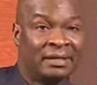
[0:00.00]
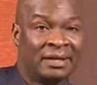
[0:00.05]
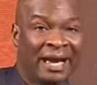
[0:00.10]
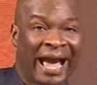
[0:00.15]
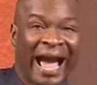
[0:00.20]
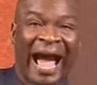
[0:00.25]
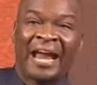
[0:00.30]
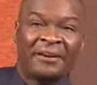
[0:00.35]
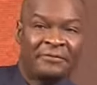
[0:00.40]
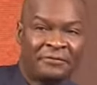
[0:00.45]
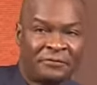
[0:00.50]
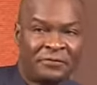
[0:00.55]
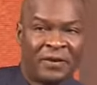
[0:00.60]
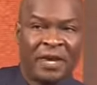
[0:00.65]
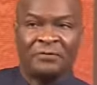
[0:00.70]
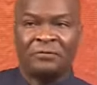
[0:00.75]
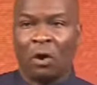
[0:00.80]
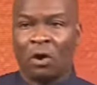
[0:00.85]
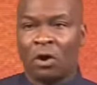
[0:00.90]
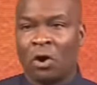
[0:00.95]
and
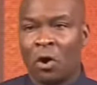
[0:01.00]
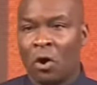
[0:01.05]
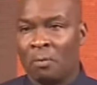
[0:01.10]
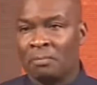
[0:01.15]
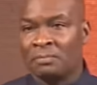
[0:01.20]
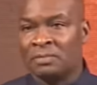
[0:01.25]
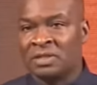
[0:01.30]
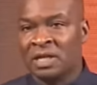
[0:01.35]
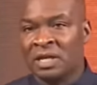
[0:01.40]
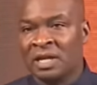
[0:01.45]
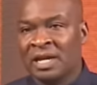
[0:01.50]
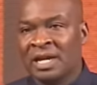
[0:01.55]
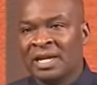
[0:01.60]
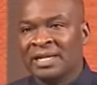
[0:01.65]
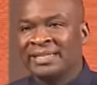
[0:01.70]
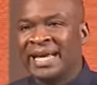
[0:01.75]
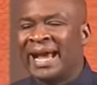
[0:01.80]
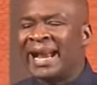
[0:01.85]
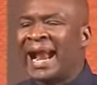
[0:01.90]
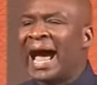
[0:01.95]
favor comes.
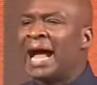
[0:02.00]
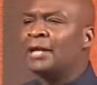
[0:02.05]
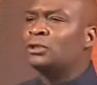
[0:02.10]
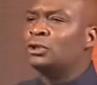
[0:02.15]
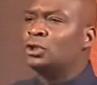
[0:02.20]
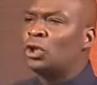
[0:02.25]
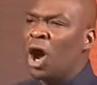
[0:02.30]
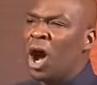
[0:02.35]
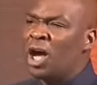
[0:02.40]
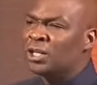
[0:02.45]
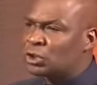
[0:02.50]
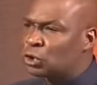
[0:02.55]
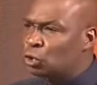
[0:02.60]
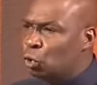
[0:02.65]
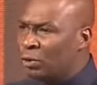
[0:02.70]
There are doors you